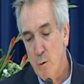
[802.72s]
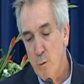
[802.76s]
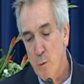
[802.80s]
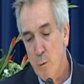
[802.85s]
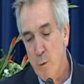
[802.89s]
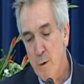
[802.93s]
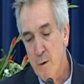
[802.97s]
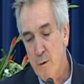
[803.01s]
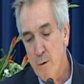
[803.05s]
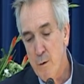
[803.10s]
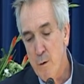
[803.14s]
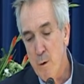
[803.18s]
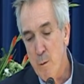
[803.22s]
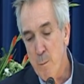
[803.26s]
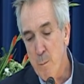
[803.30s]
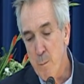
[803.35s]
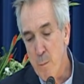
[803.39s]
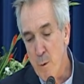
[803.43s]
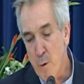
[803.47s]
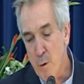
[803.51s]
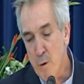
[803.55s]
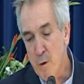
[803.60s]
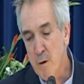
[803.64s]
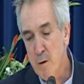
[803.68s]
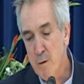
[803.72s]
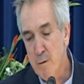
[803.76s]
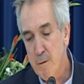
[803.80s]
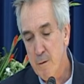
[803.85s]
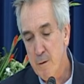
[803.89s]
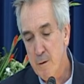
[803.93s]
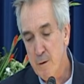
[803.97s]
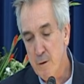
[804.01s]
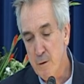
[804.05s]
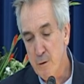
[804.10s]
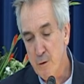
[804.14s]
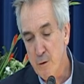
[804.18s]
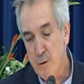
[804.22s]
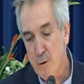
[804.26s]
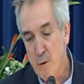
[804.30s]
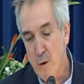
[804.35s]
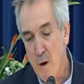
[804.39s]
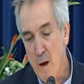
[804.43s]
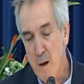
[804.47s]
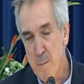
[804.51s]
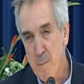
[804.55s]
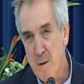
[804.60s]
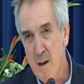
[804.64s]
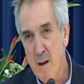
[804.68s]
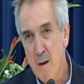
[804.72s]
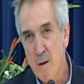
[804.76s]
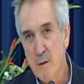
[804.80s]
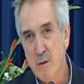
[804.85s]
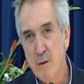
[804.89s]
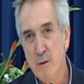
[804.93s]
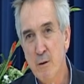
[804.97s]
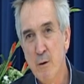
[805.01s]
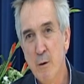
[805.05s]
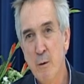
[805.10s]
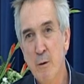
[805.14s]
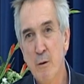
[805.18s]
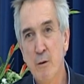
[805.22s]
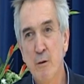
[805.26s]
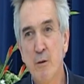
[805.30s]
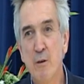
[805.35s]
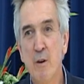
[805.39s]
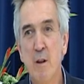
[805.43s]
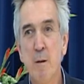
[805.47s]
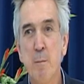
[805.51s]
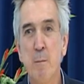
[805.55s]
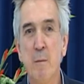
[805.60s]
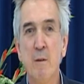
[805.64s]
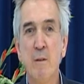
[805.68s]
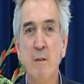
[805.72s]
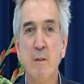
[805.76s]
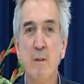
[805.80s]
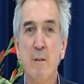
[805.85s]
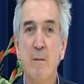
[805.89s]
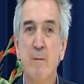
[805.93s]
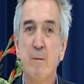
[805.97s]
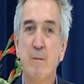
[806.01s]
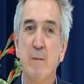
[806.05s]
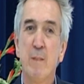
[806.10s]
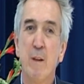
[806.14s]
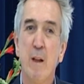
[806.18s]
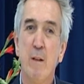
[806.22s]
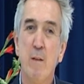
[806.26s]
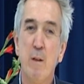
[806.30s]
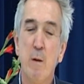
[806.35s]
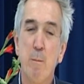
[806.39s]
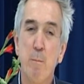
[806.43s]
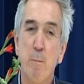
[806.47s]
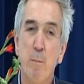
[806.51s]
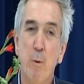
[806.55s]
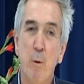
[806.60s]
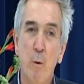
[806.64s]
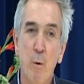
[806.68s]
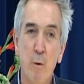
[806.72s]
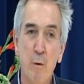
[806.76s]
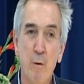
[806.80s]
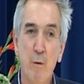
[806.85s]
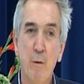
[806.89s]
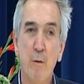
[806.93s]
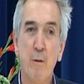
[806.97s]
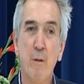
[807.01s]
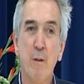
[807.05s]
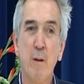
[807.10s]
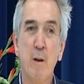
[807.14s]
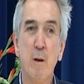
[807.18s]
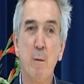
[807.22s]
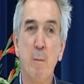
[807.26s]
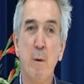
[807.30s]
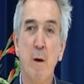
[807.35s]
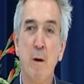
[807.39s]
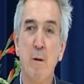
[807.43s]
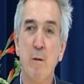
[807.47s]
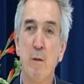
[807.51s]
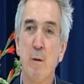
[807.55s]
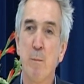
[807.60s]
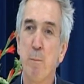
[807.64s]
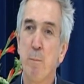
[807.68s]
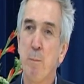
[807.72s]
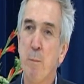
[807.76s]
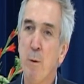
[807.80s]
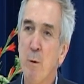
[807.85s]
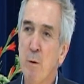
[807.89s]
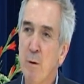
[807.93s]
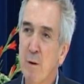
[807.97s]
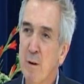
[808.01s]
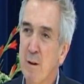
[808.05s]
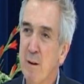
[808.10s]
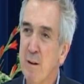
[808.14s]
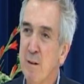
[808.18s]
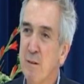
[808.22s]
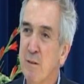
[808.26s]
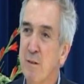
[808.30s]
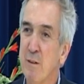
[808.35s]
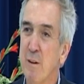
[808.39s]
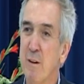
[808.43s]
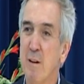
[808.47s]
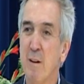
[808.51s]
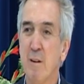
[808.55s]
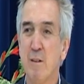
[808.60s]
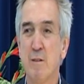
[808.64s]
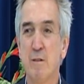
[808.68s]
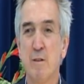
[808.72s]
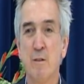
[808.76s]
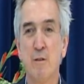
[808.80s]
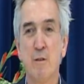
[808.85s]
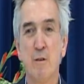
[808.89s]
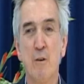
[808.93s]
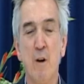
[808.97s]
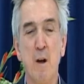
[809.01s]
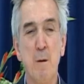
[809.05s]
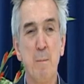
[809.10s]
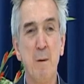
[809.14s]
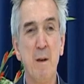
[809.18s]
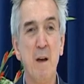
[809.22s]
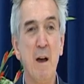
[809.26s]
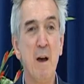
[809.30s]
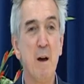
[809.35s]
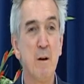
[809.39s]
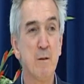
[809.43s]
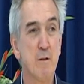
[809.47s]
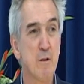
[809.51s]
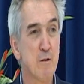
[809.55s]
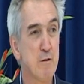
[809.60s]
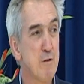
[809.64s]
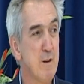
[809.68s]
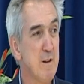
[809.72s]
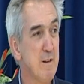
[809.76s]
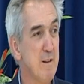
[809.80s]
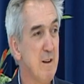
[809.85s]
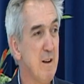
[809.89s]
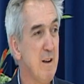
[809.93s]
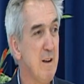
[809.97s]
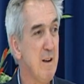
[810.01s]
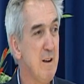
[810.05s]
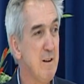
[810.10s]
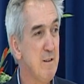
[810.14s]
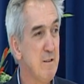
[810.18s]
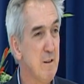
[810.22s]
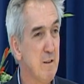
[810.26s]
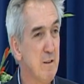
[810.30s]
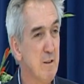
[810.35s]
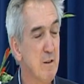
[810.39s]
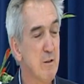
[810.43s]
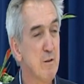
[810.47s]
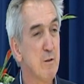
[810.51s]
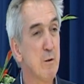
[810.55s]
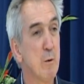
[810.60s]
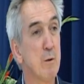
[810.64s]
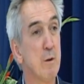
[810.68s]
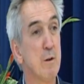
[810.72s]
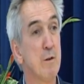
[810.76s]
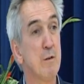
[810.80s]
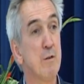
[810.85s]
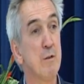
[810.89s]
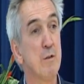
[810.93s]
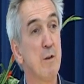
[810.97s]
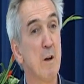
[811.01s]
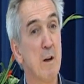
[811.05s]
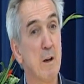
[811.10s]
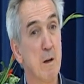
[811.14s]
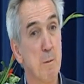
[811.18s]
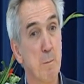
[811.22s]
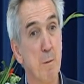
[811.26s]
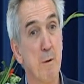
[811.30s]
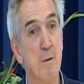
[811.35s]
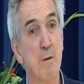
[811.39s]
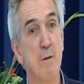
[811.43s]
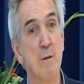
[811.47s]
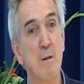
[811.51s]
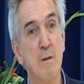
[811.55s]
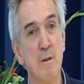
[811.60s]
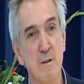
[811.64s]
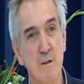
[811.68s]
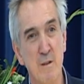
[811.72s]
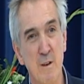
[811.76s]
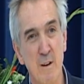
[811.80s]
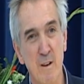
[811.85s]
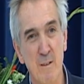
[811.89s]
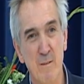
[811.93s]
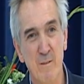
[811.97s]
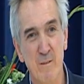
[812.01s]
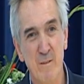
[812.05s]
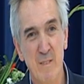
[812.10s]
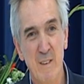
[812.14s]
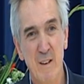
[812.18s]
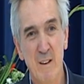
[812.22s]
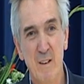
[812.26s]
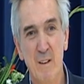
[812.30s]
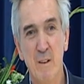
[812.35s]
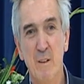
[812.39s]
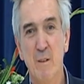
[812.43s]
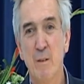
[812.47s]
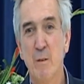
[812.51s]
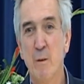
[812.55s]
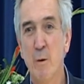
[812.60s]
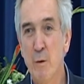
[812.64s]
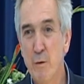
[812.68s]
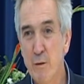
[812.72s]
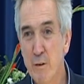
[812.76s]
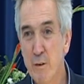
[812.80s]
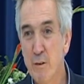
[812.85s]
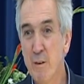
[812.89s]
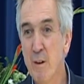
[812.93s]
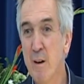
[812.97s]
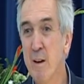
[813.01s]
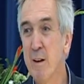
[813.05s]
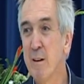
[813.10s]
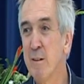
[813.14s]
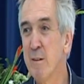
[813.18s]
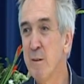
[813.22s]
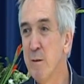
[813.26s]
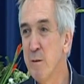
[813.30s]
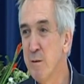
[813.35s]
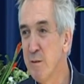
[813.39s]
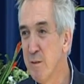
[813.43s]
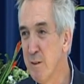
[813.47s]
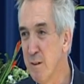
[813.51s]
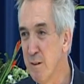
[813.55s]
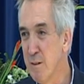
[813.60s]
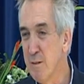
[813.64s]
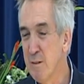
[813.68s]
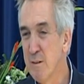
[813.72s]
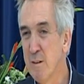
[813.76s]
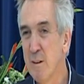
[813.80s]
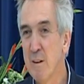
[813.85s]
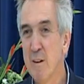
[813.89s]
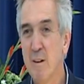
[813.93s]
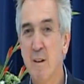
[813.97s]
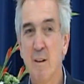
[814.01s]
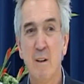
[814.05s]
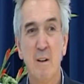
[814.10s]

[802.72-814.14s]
written a book describing how to do the treatment, and the important thing about the book is it's describing how to treat eating disorder psychopathology, not diagnoses.